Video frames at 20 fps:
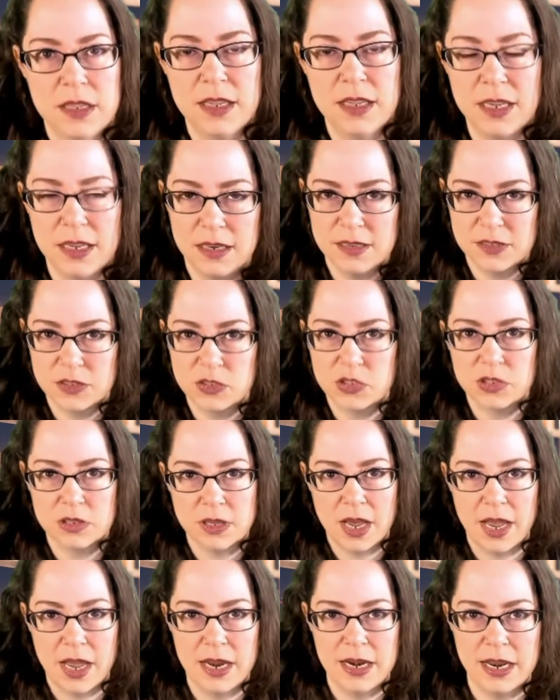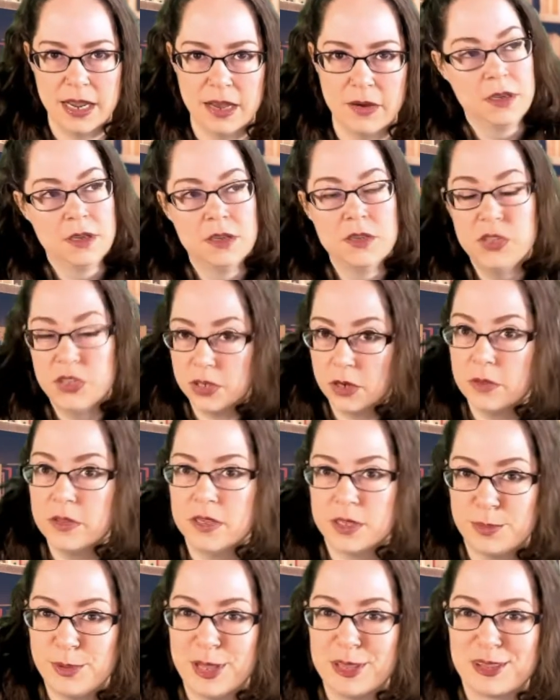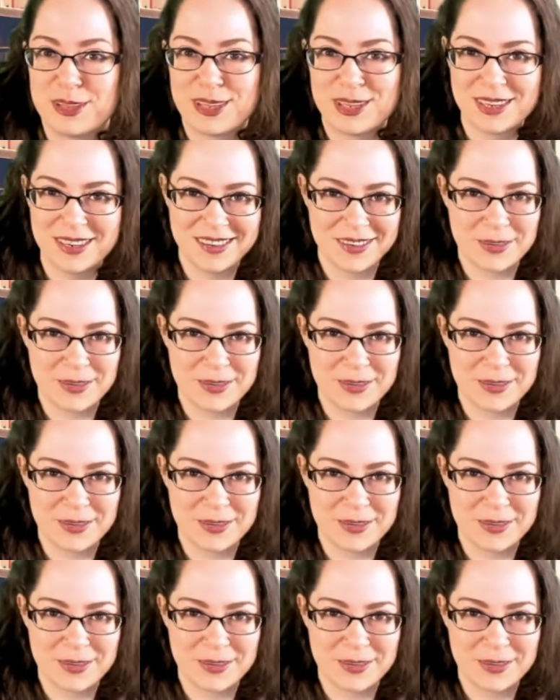It is July now, so this month.